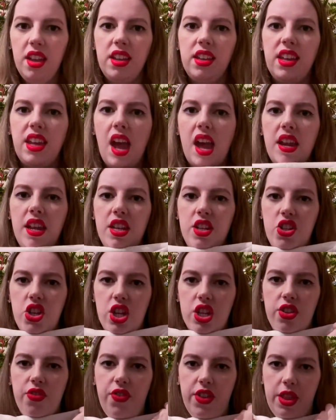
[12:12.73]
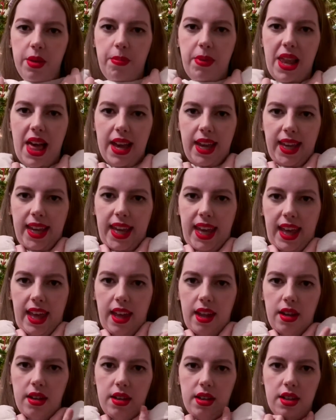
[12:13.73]
Get it just for the blanket.
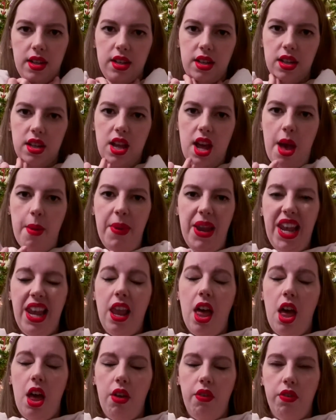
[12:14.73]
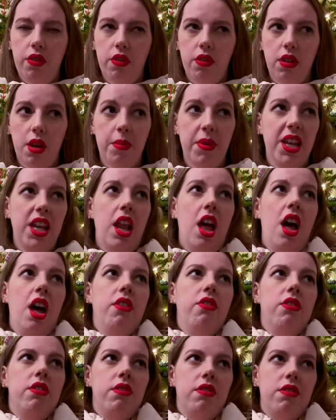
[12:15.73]
I'm in love. I'm in love.